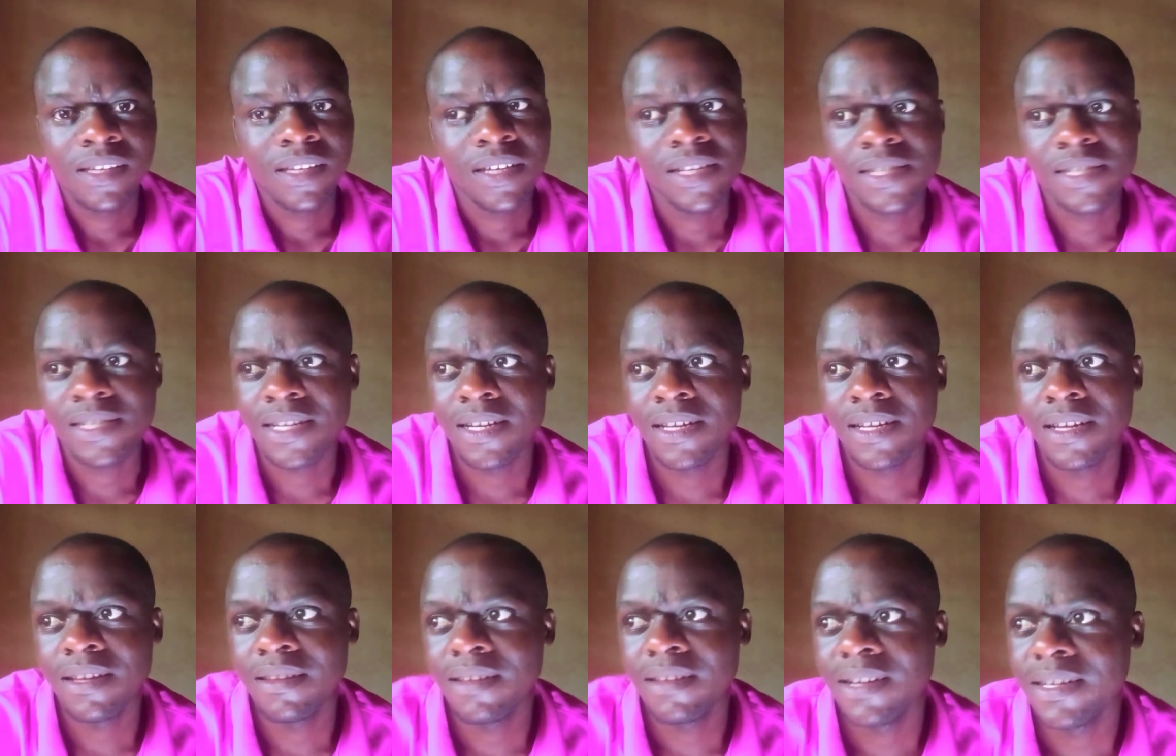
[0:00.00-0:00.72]
uh, a
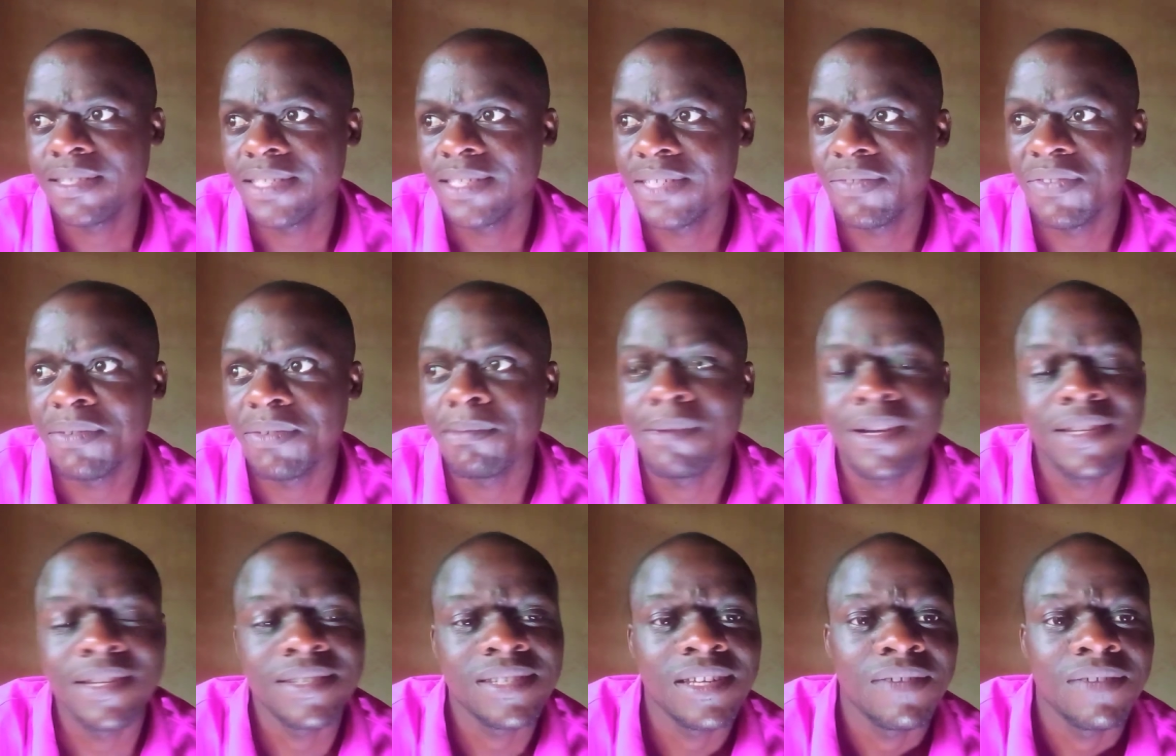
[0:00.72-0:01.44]
channel that even
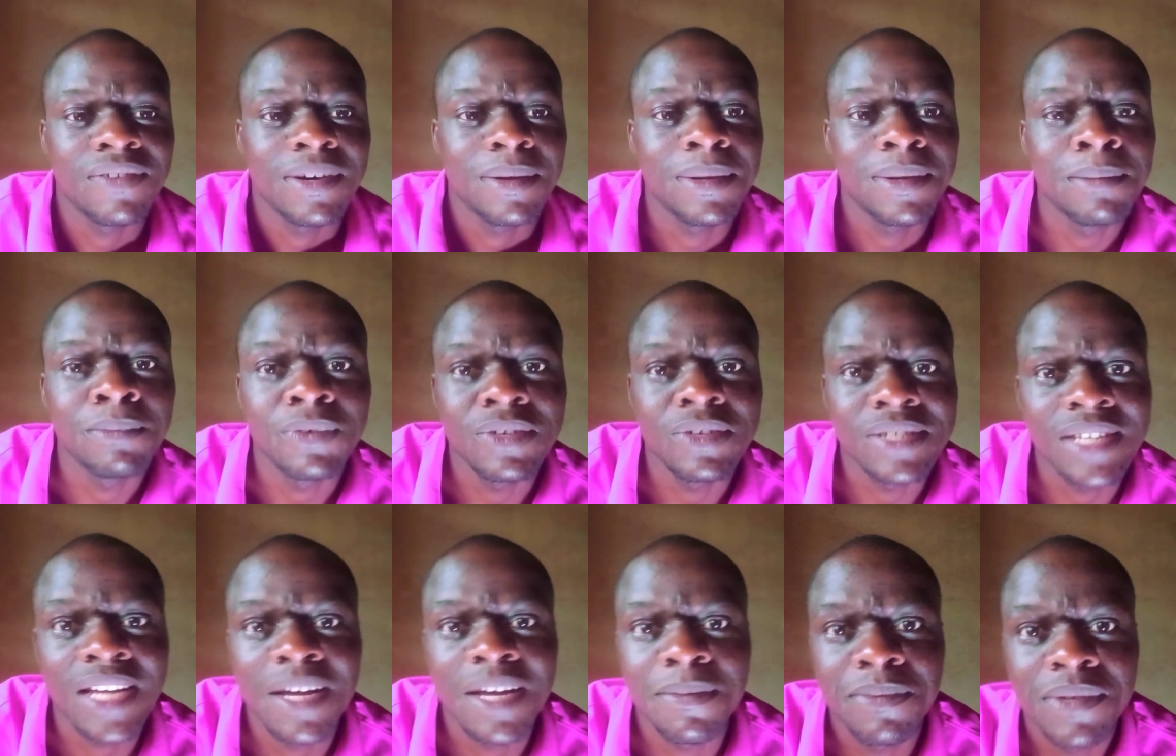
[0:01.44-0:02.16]
myself I'm
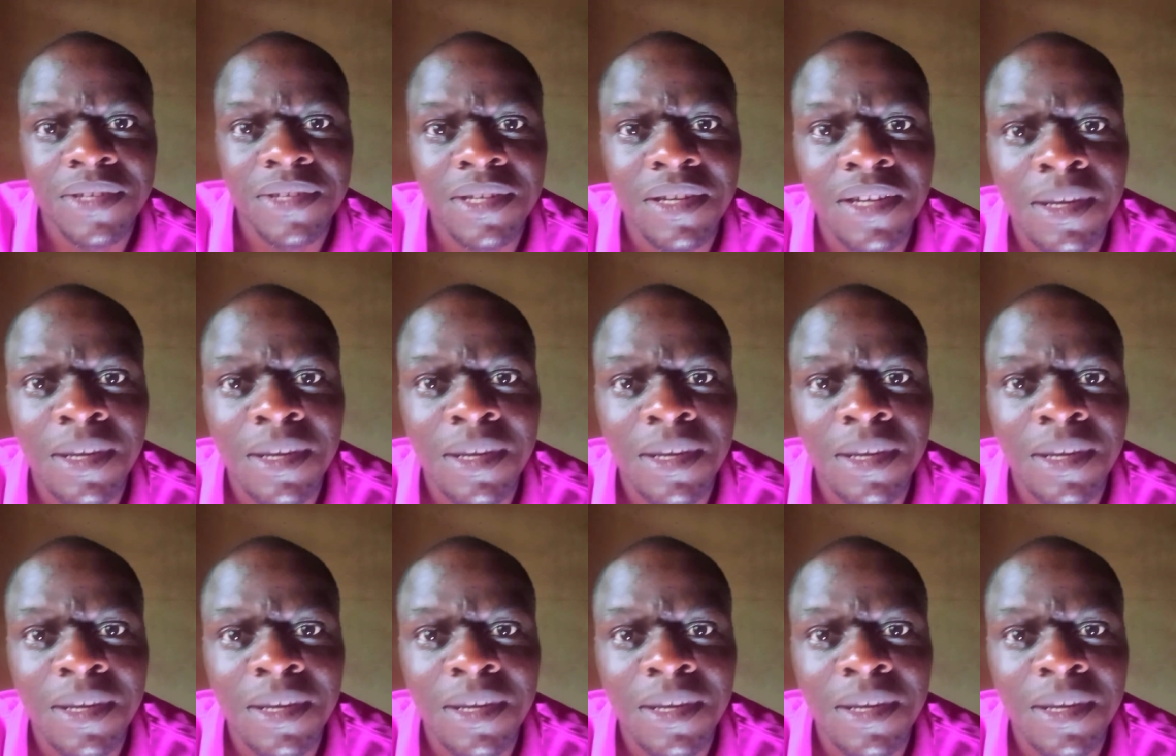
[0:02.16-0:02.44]
not happy.